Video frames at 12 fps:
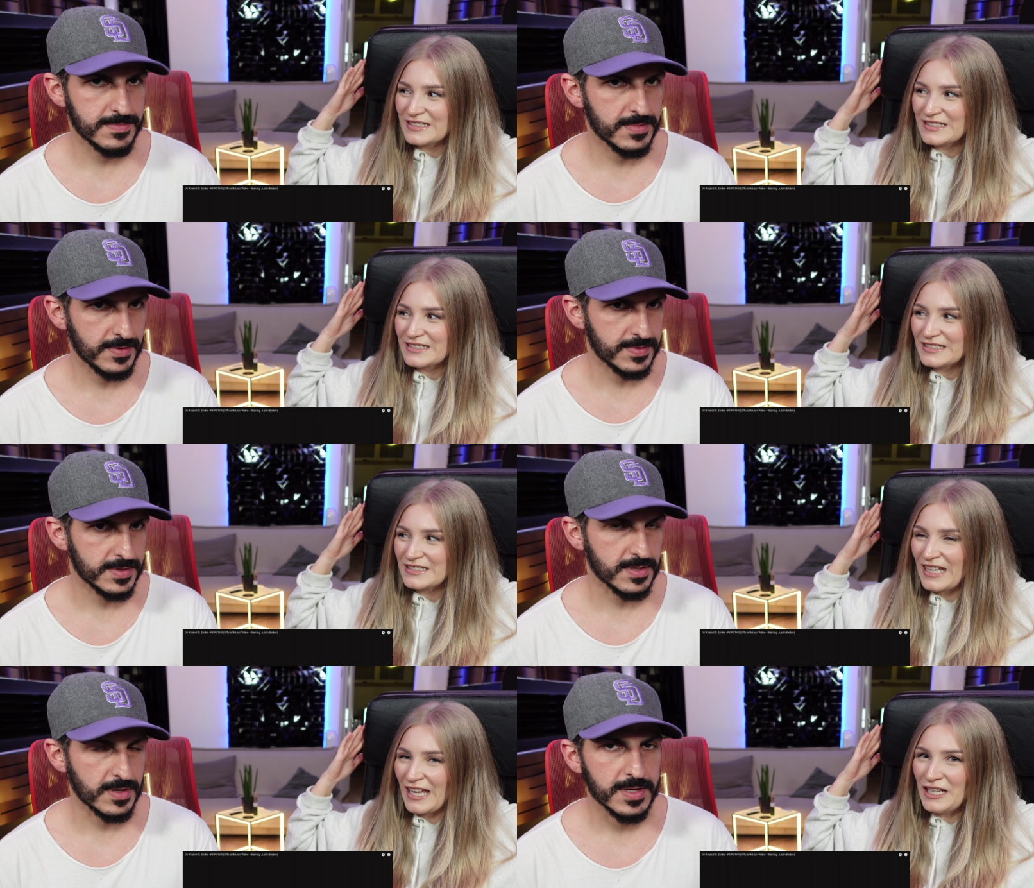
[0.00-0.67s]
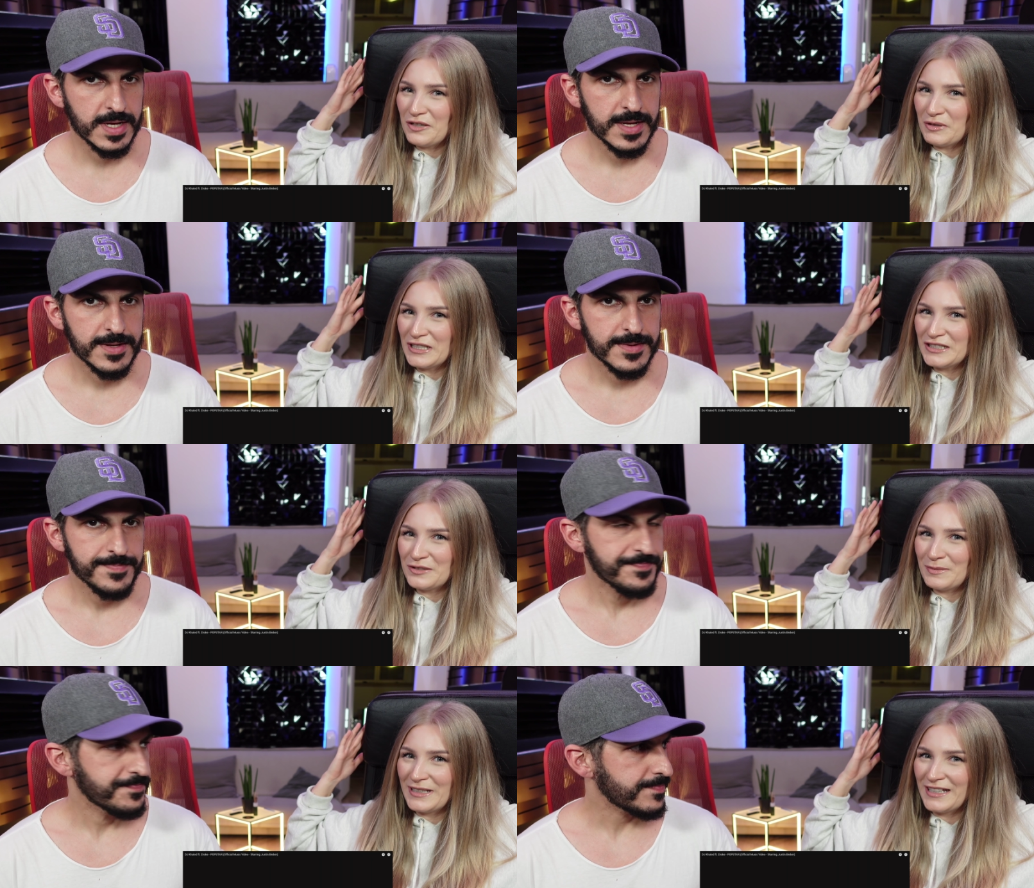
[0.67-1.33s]
Speaker 1: Of the song.
Speaker 2: And I
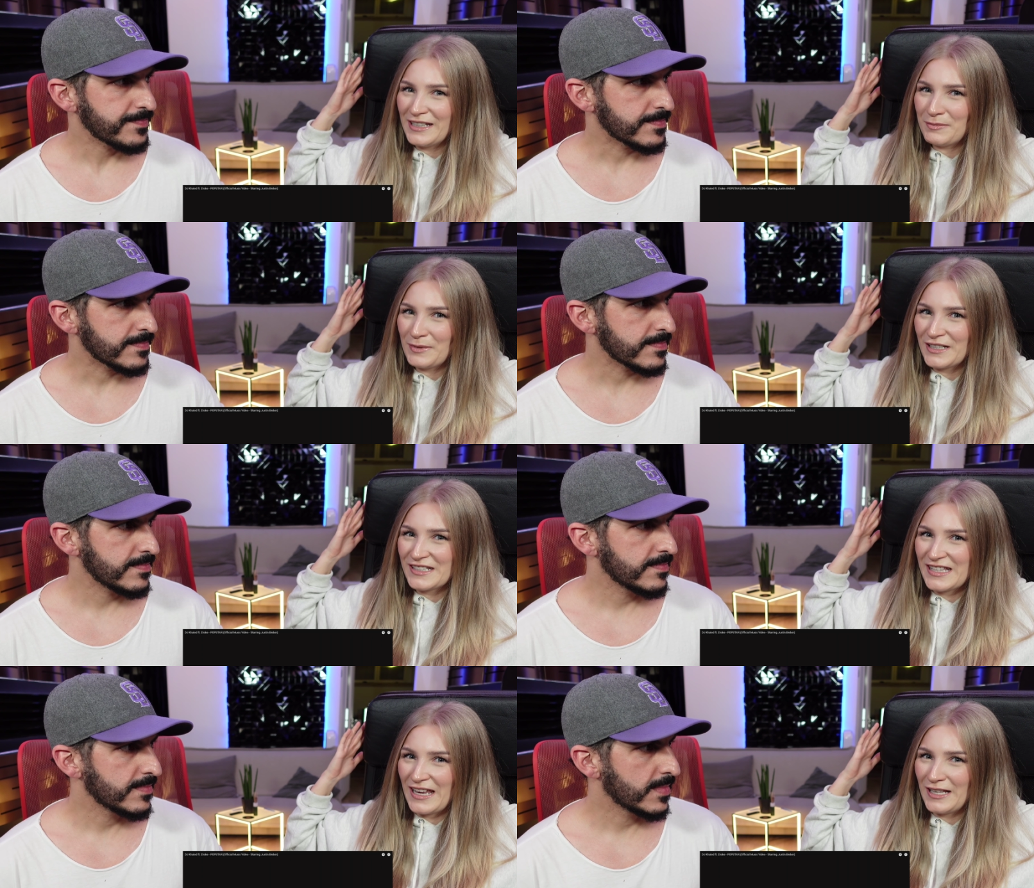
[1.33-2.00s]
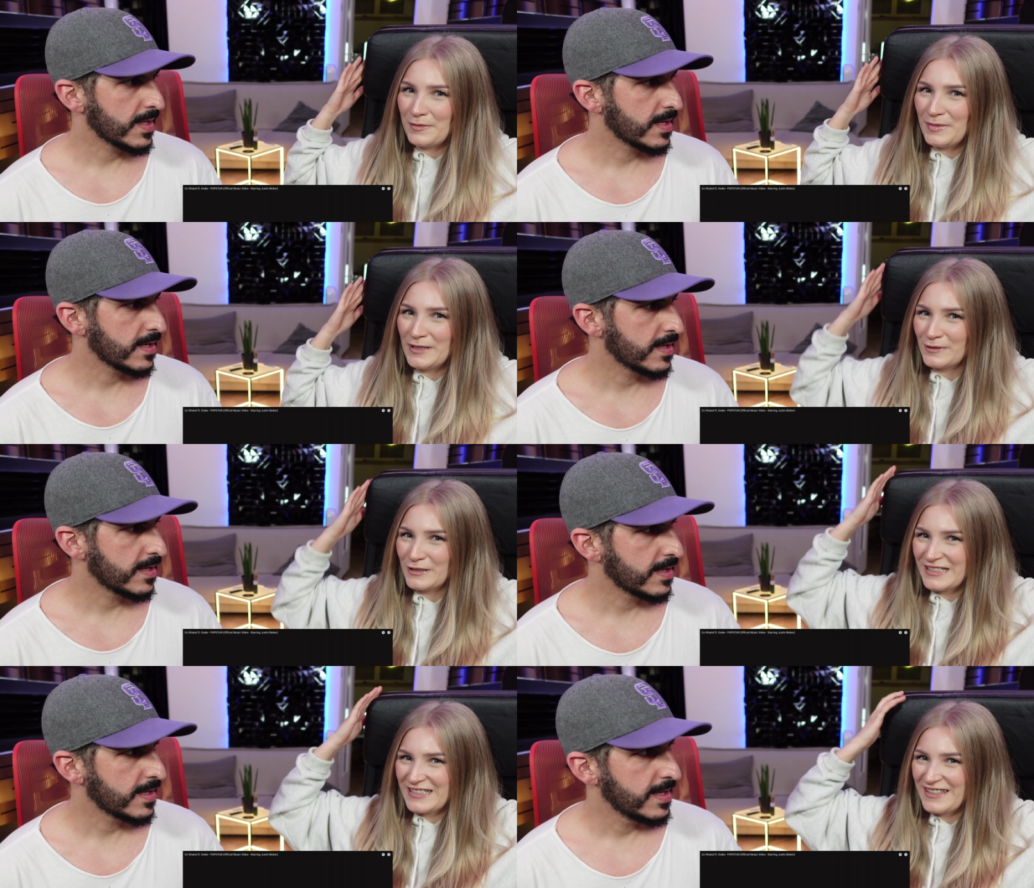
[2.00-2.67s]
wanted to be in it because Hailey
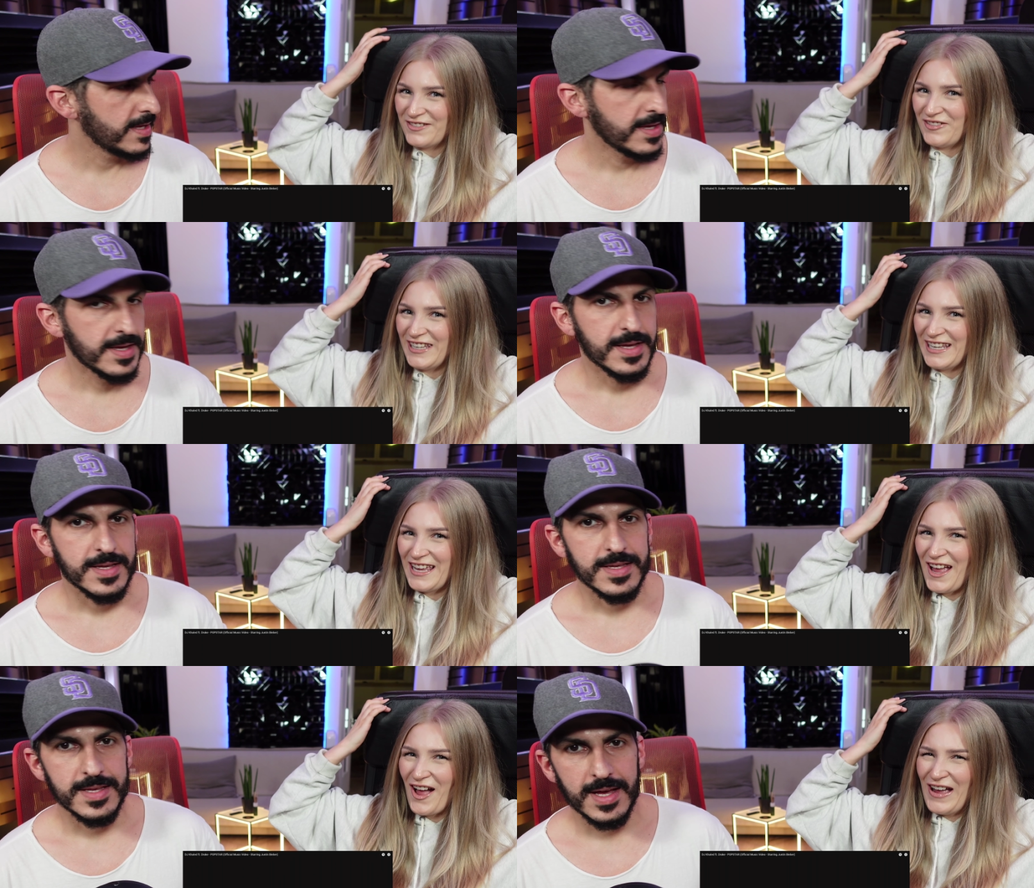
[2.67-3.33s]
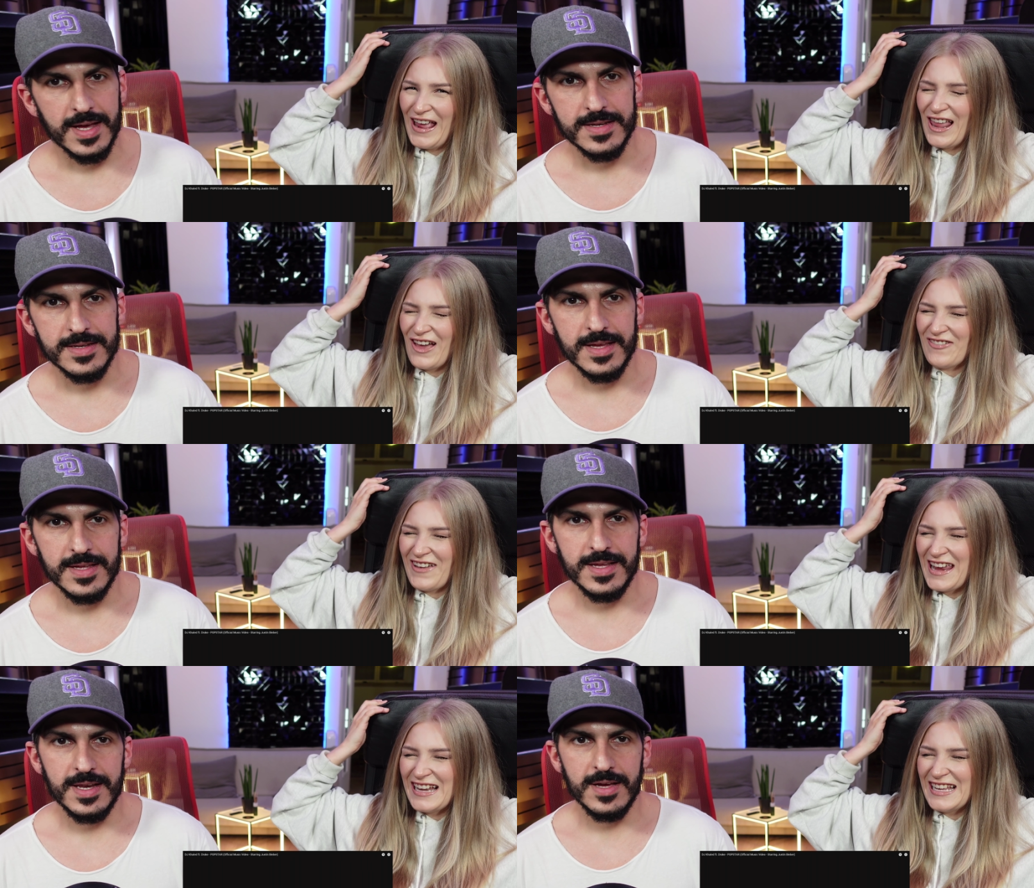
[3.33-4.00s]
Bieber is in the video.
Speaker 1: Yeah,
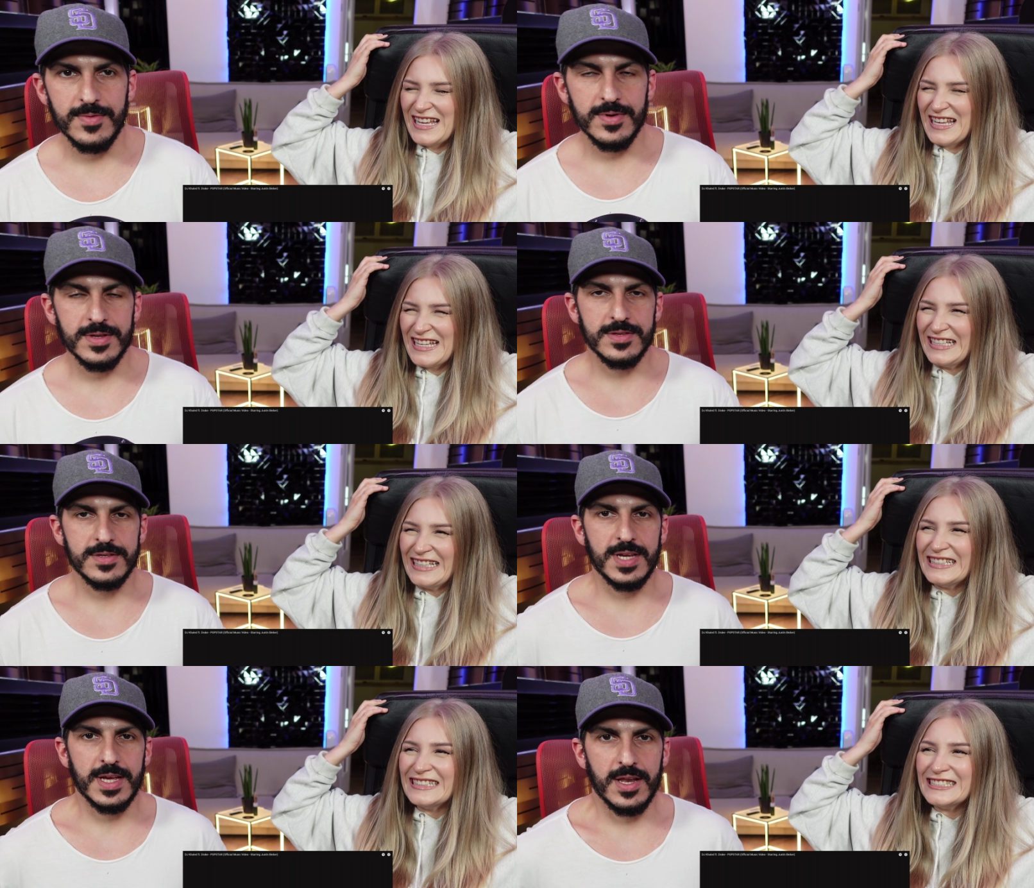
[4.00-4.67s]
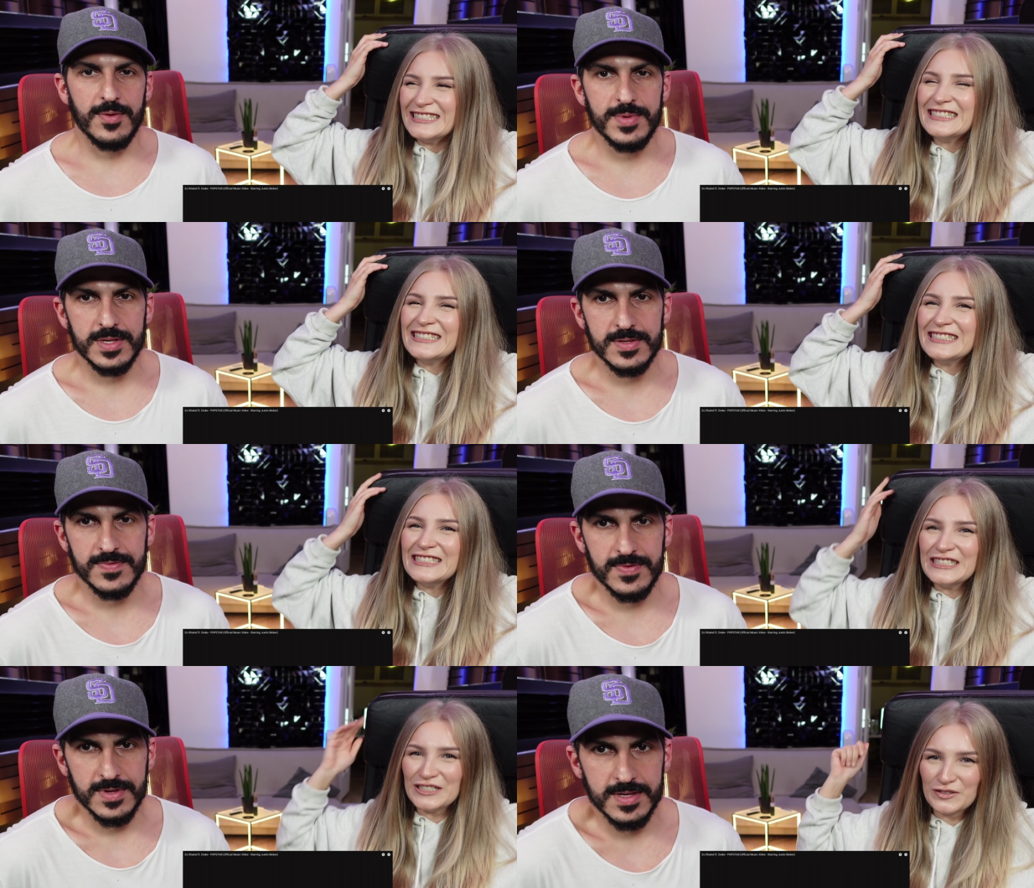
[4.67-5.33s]
and Dana wanted to check it out
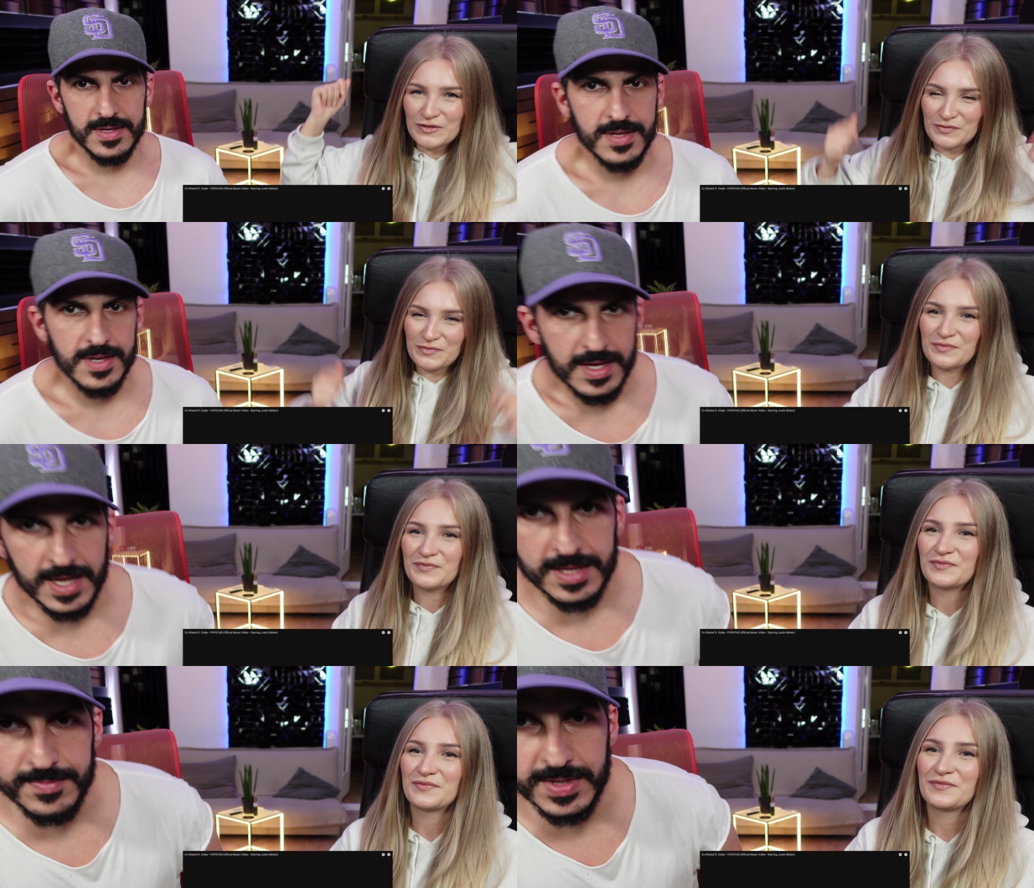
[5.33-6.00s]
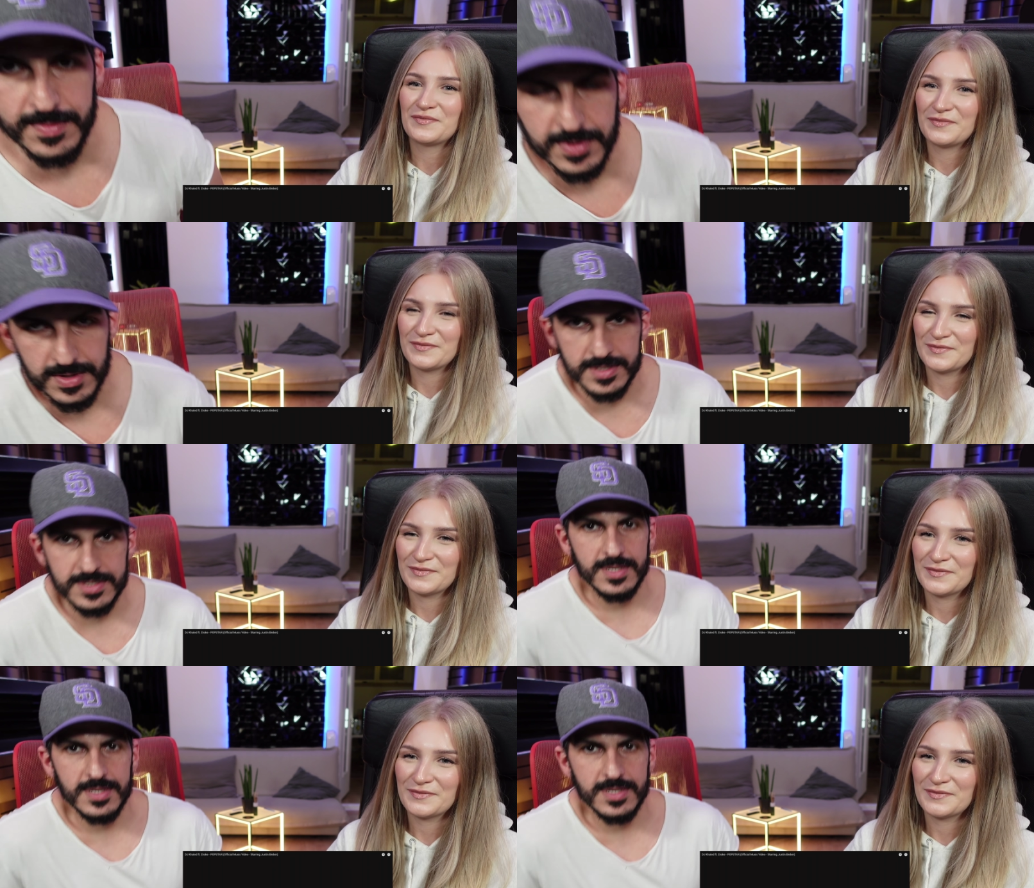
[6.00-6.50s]
because of Hailey Bieber and